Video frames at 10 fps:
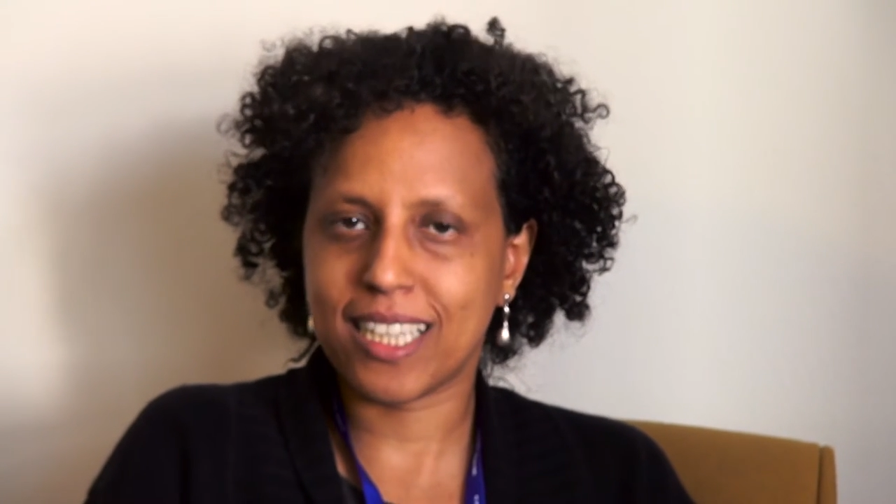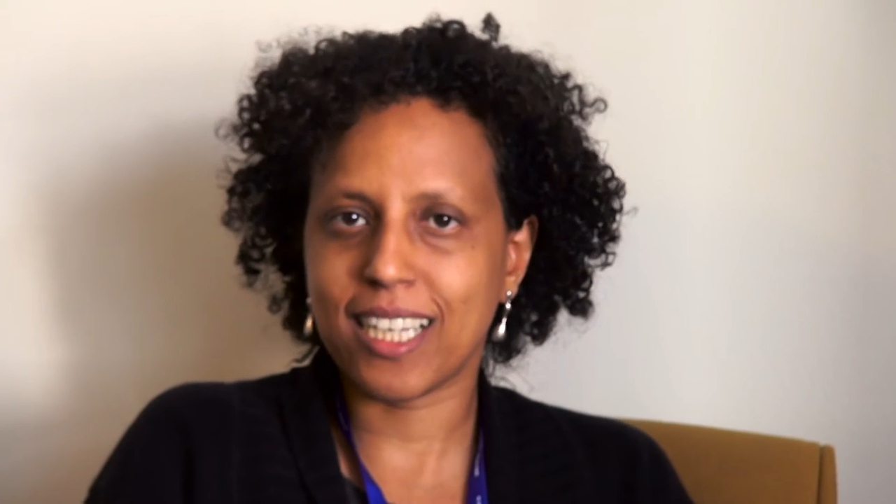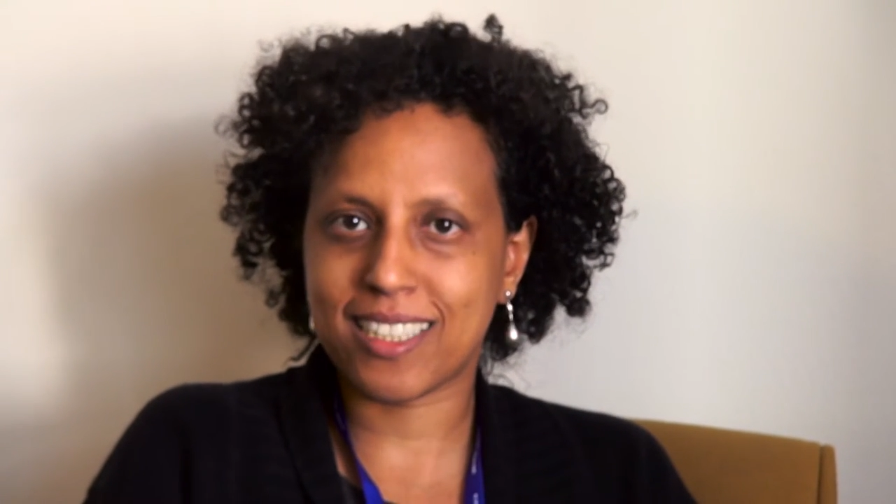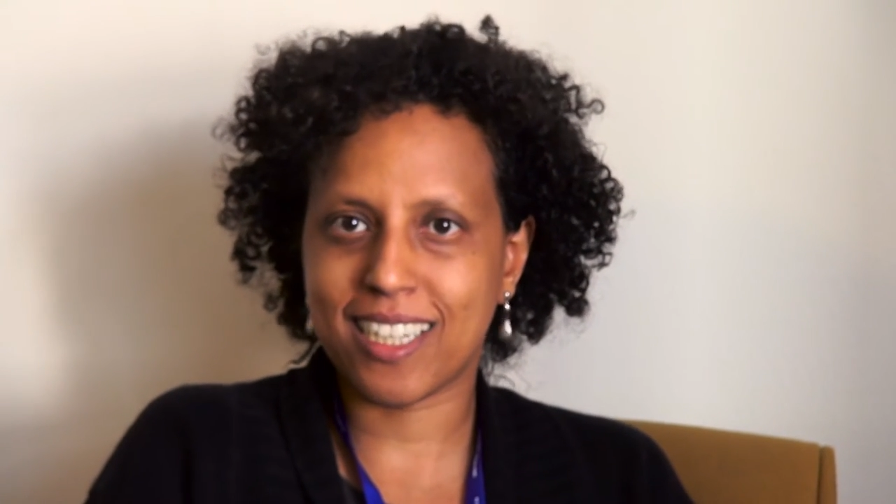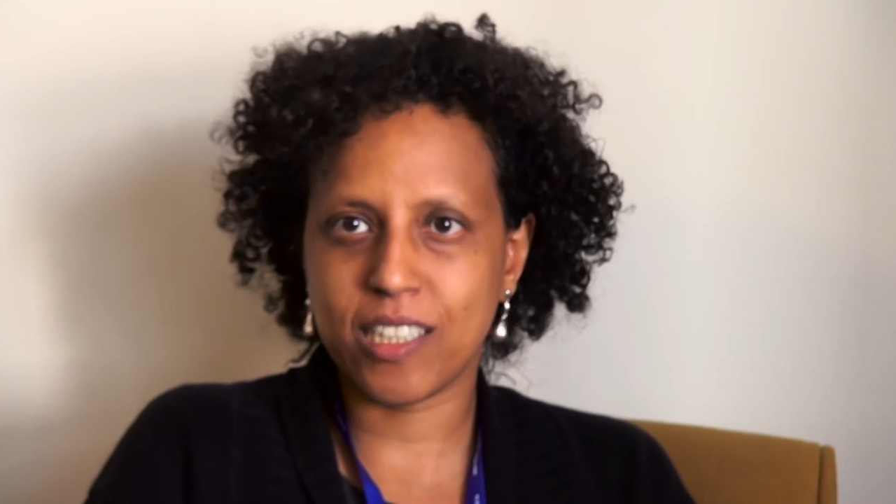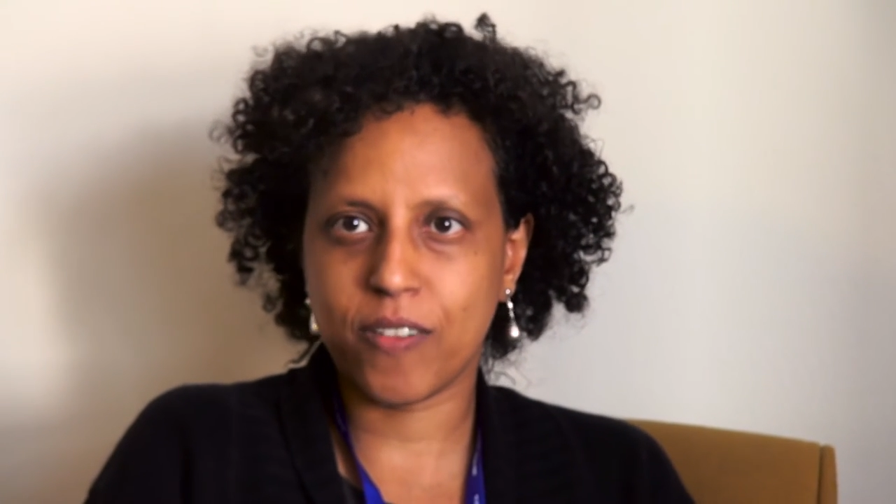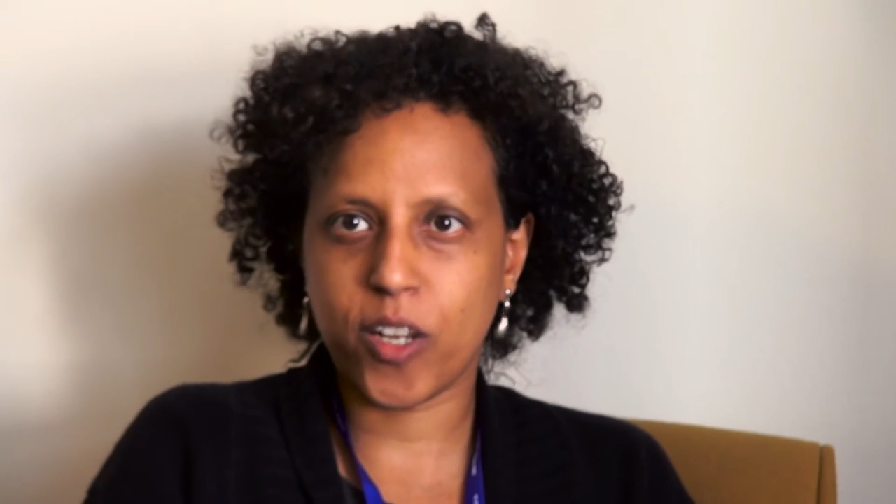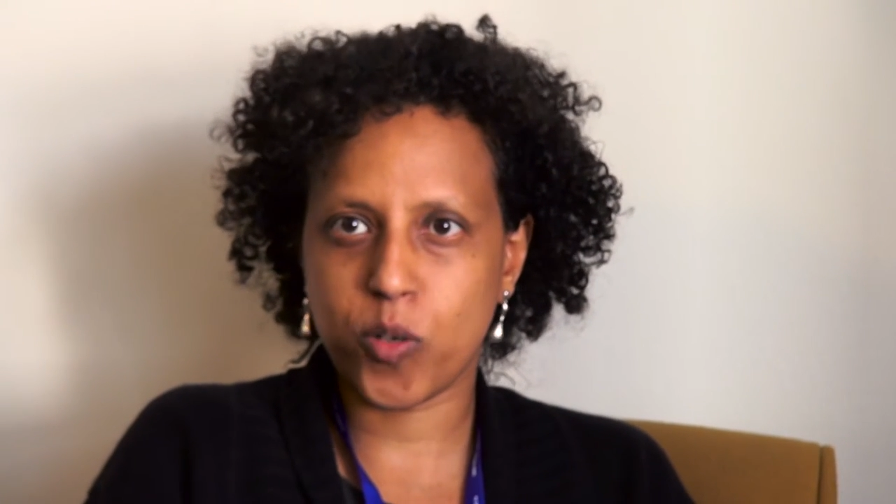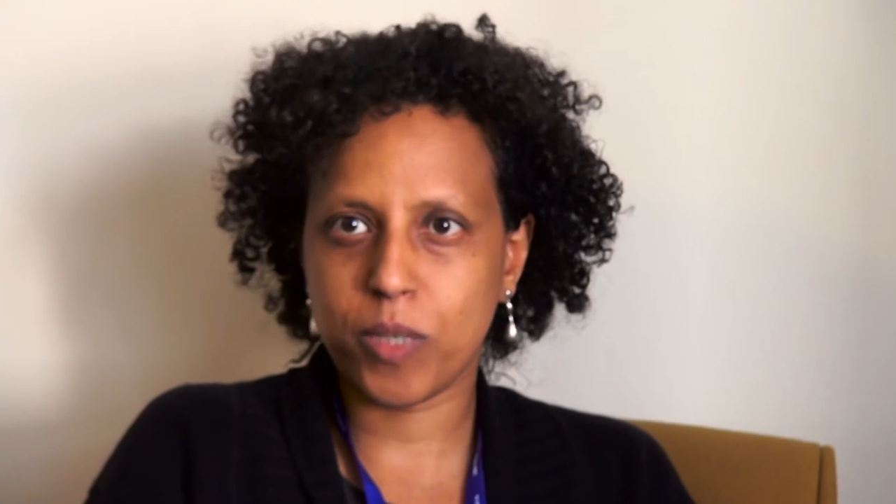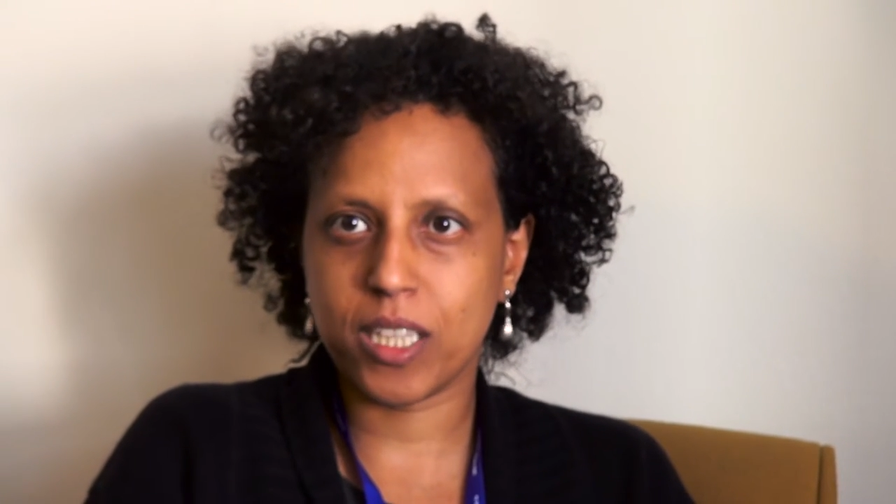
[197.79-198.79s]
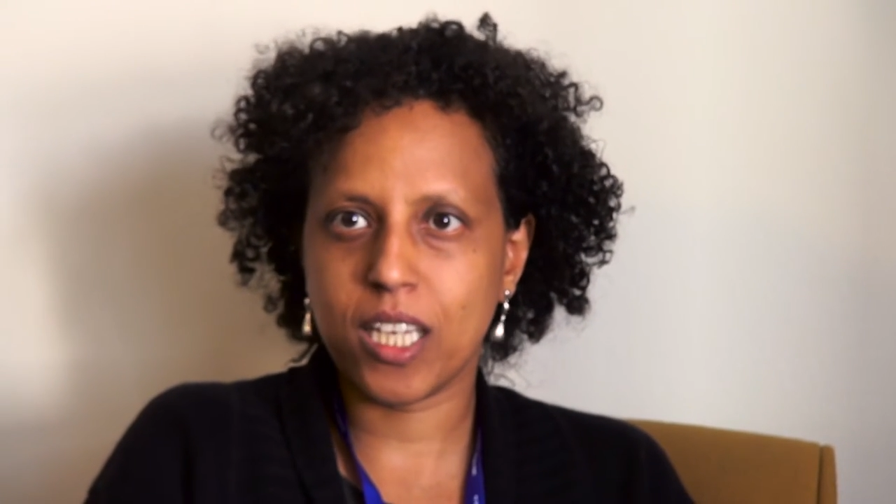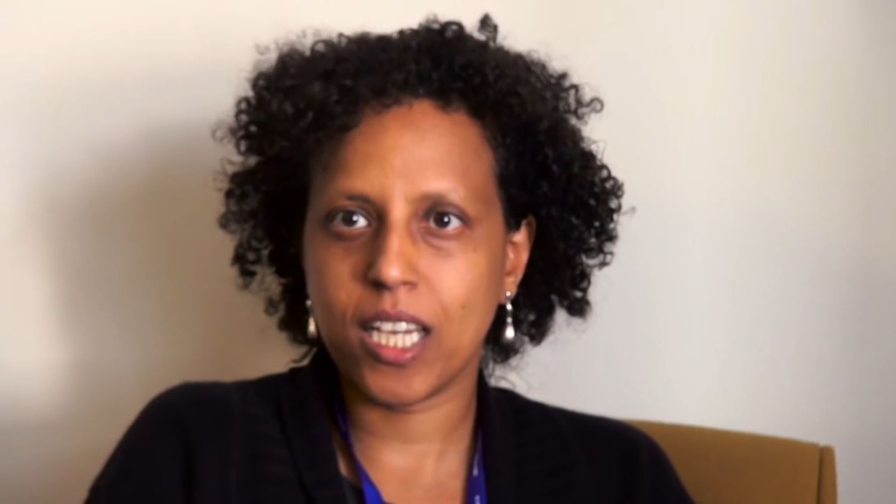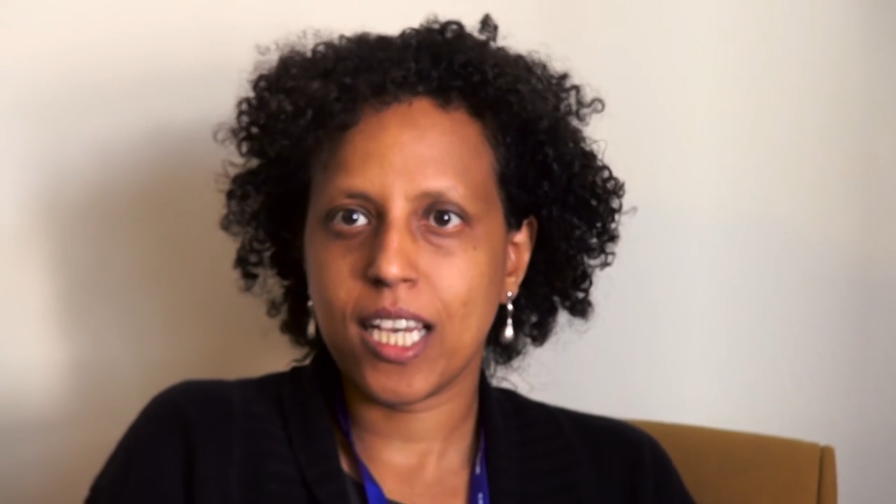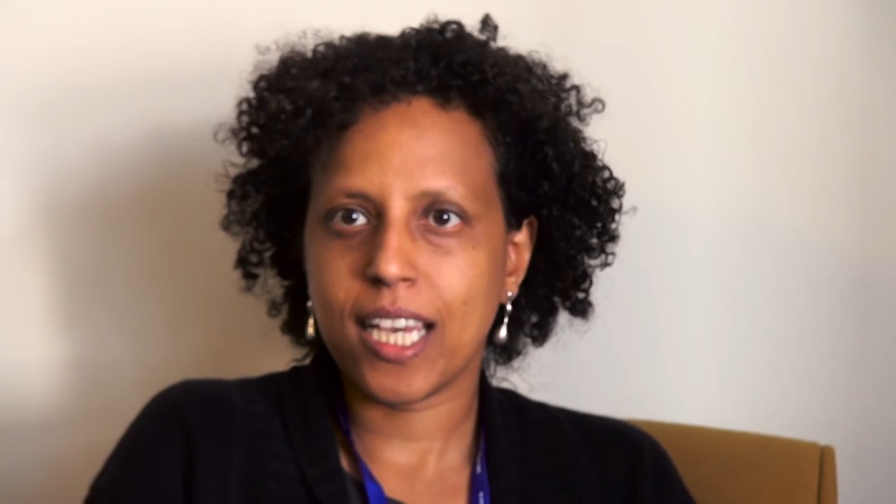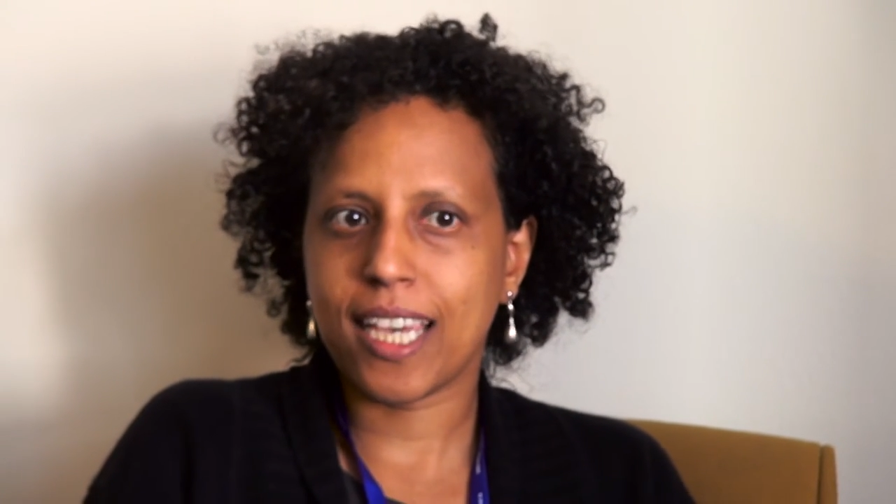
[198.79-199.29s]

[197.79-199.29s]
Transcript: in industrial development.